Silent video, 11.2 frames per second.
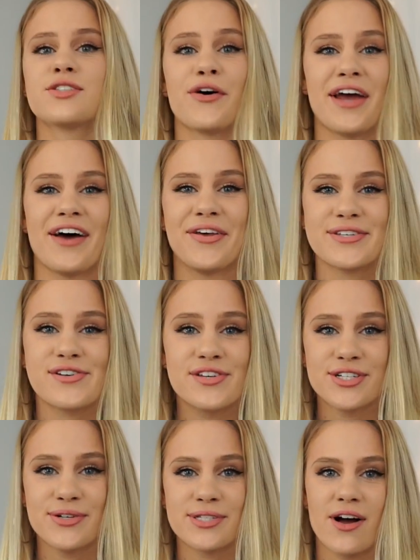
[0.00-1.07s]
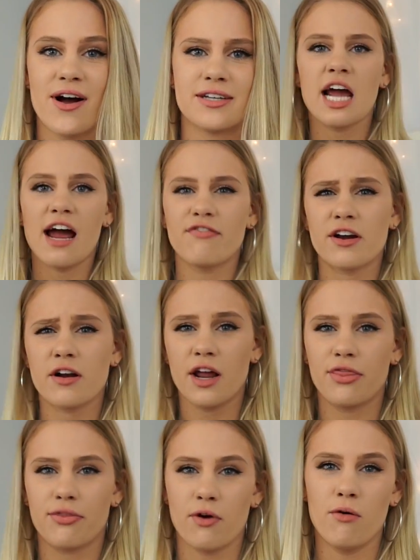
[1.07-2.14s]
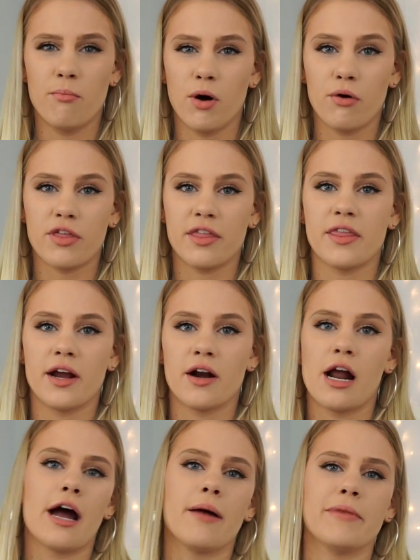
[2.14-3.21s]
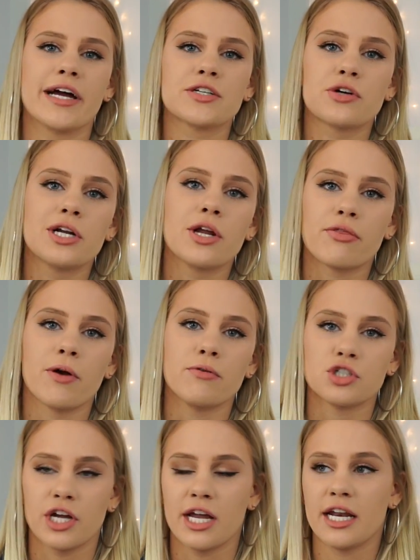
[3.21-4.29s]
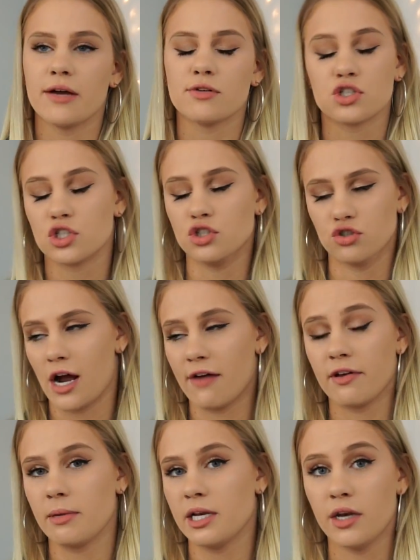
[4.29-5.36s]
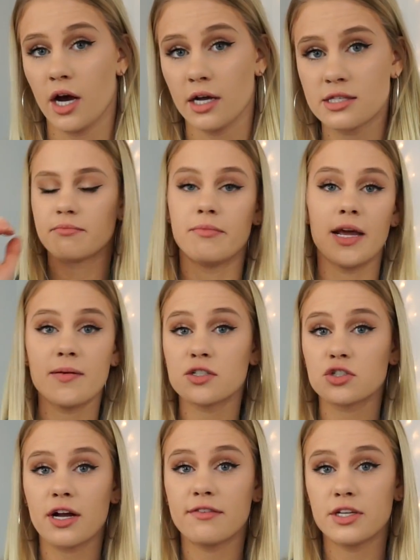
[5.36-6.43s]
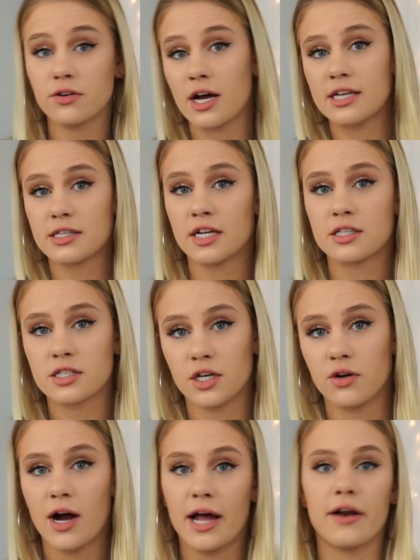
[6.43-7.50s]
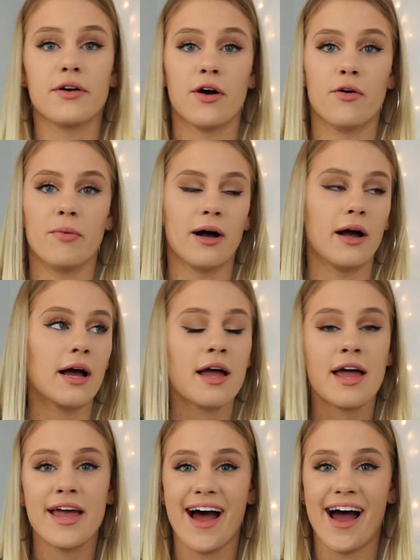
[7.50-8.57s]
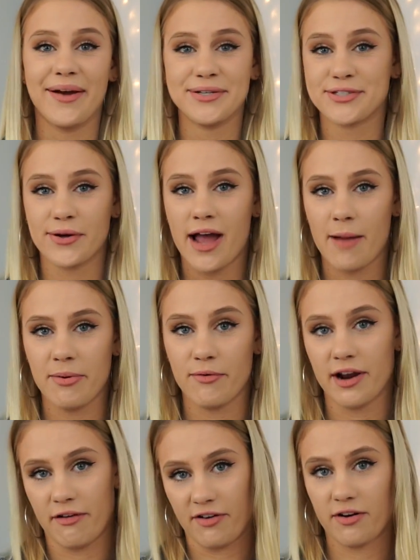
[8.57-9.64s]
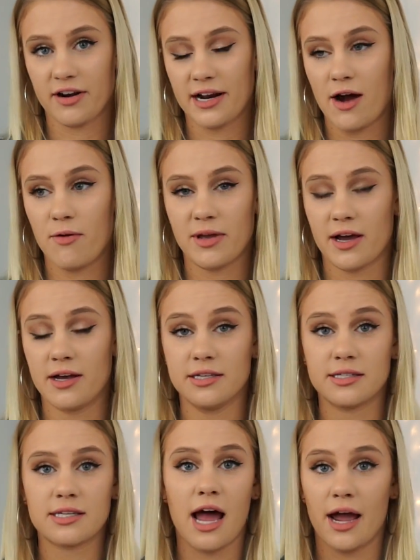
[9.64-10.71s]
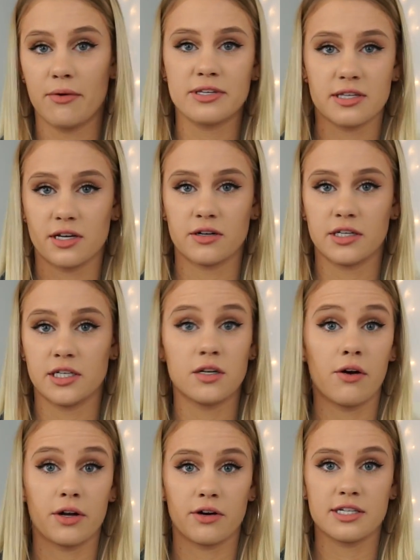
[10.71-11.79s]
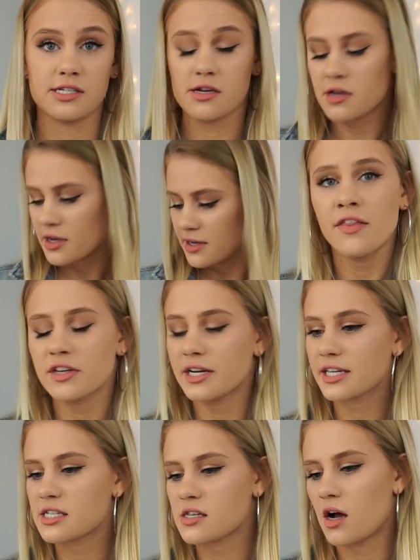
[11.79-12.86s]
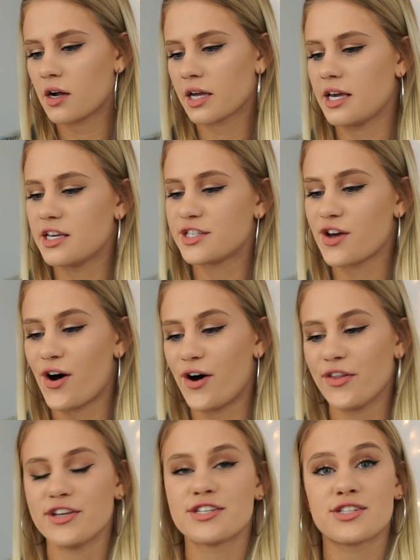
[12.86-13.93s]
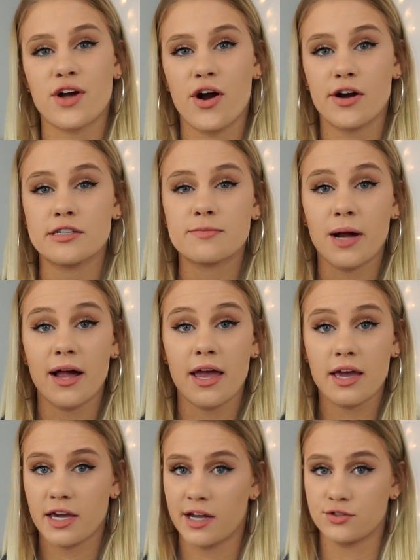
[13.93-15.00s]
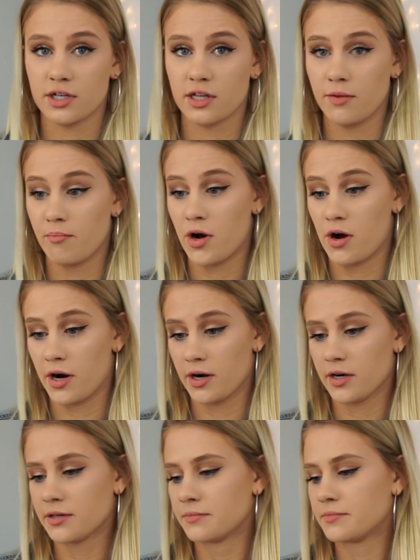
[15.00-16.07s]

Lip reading: So yeah, those are the two songs. I figured I'd throw them both in there. I'm not trying to throw shade. It was just driving me nuts. Maybe it's driving you guys nuts too. I don't know, but I was so happy when I figured it out because I was literally going crazy. The next song is All the Stars by Kendrick Lamar.